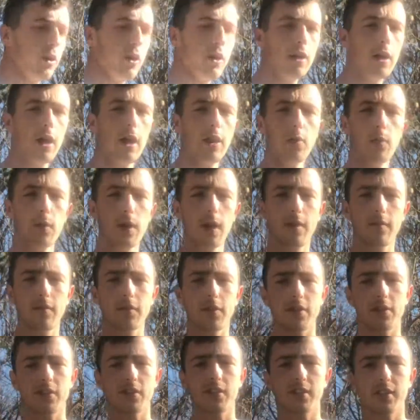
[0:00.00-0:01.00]
now that we have the
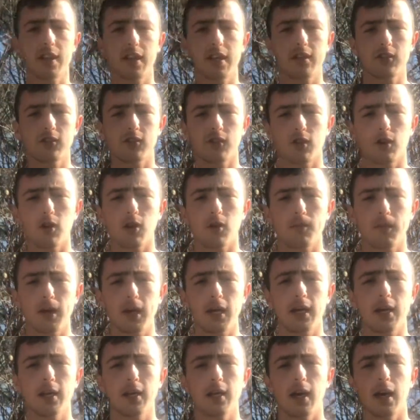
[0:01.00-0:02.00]
stakes are all
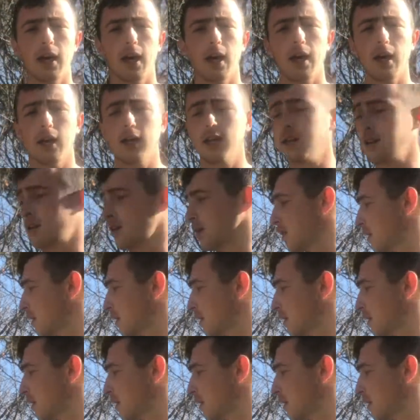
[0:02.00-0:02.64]
made and